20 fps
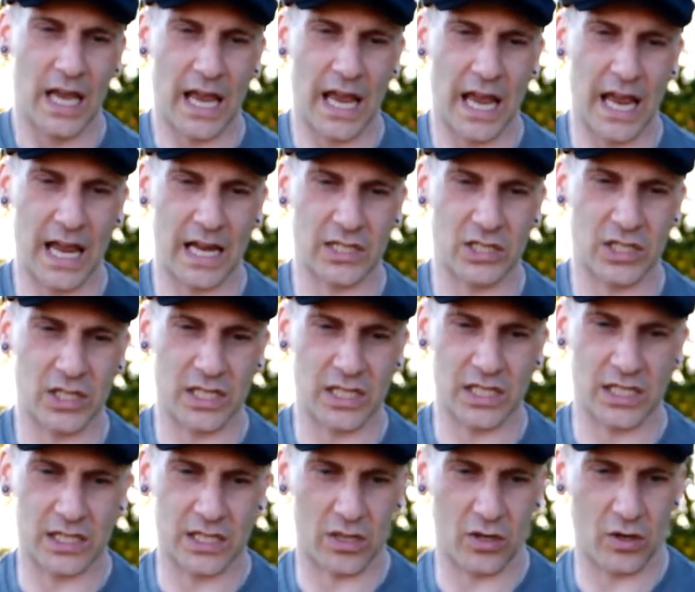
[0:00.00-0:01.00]
And
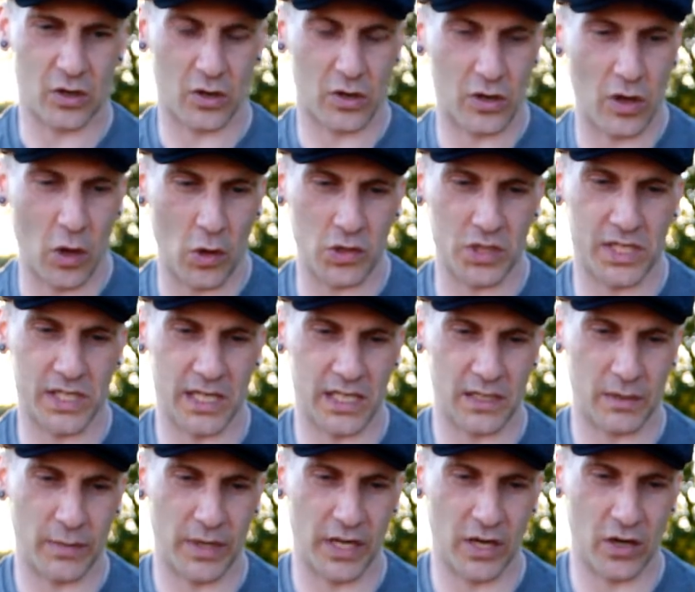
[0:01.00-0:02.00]
she's, her clothes
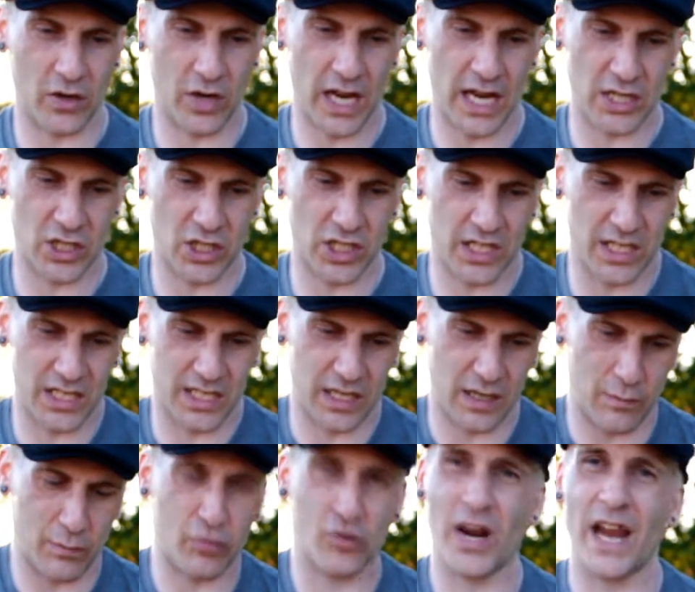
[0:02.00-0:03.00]
disappear and she's
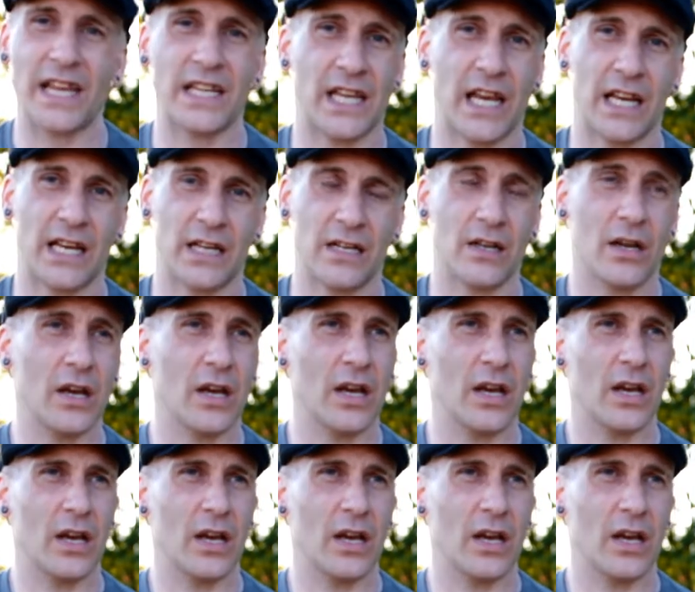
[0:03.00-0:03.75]
impregnated